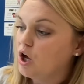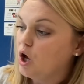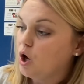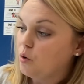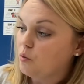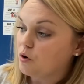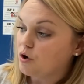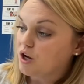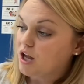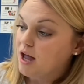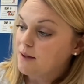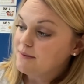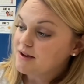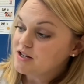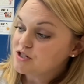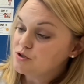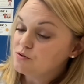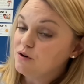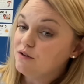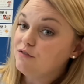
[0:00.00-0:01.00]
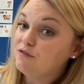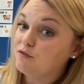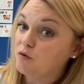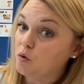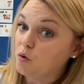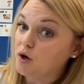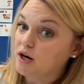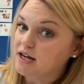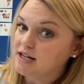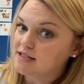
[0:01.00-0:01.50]
We're coming to a
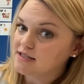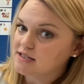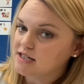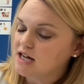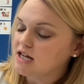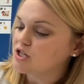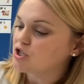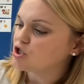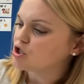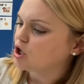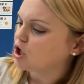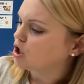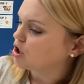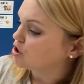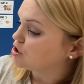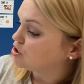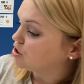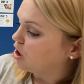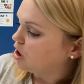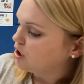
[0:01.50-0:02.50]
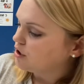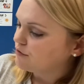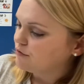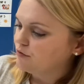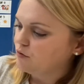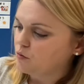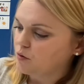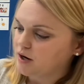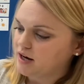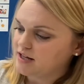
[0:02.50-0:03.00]
forest, a dark, dark
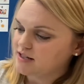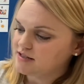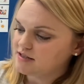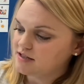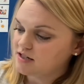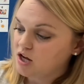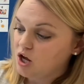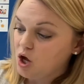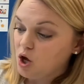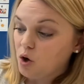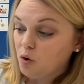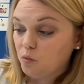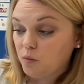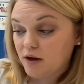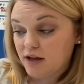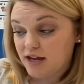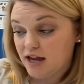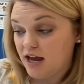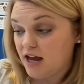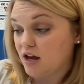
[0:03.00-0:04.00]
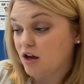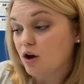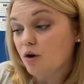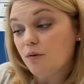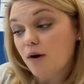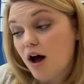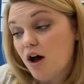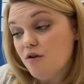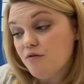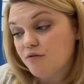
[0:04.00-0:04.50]
forest. We can't go
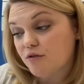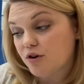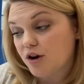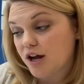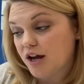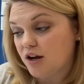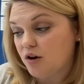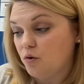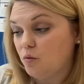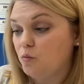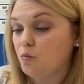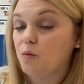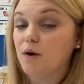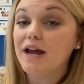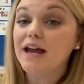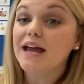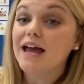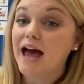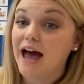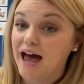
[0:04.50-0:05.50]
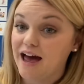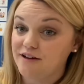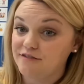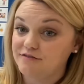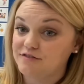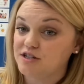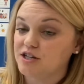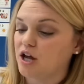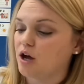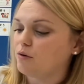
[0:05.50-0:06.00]
over it. We have
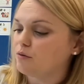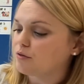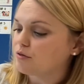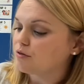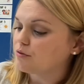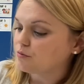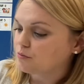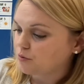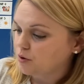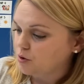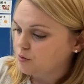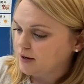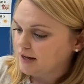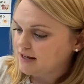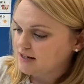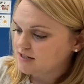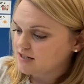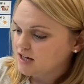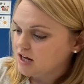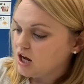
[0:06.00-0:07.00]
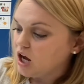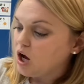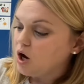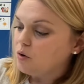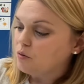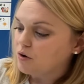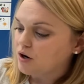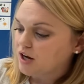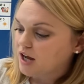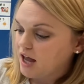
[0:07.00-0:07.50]
to go through it.
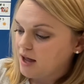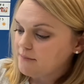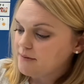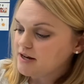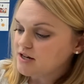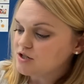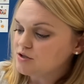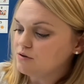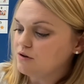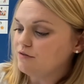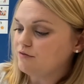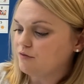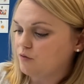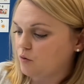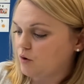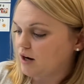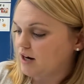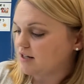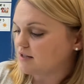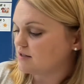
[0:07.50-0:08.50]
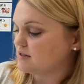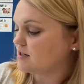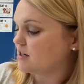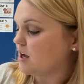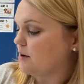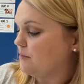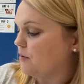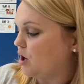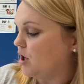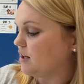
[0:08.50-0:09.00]
We're coming to a forest.
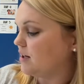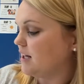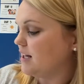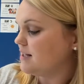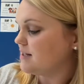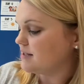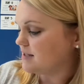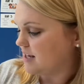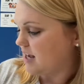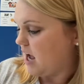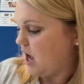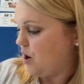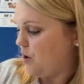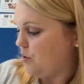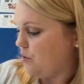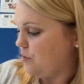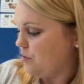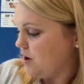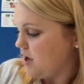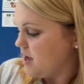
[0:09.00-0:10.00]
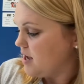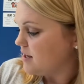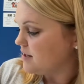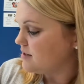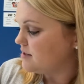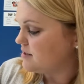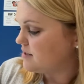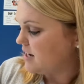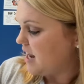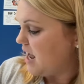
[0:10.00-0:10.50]
Come on, let's go.
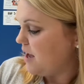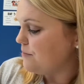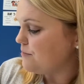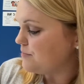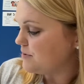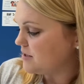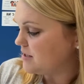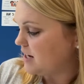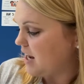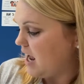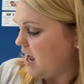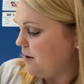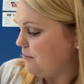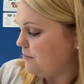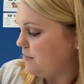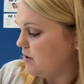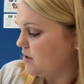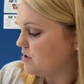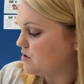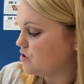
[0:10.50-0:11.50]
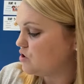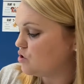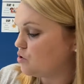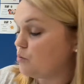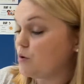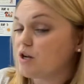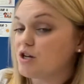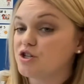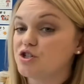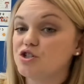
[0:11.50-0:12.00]
Step, step,
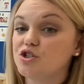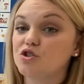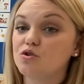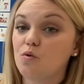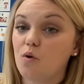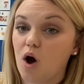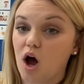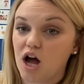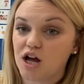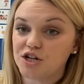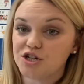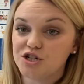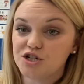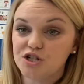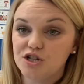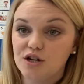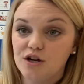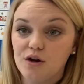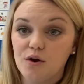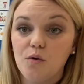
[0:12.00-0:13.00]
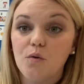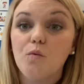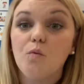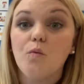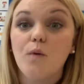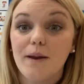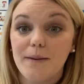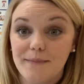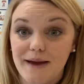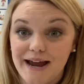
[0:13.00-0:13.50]
squish, squash.
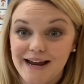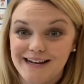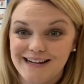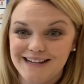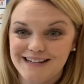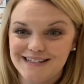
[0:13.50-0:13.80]
We made it.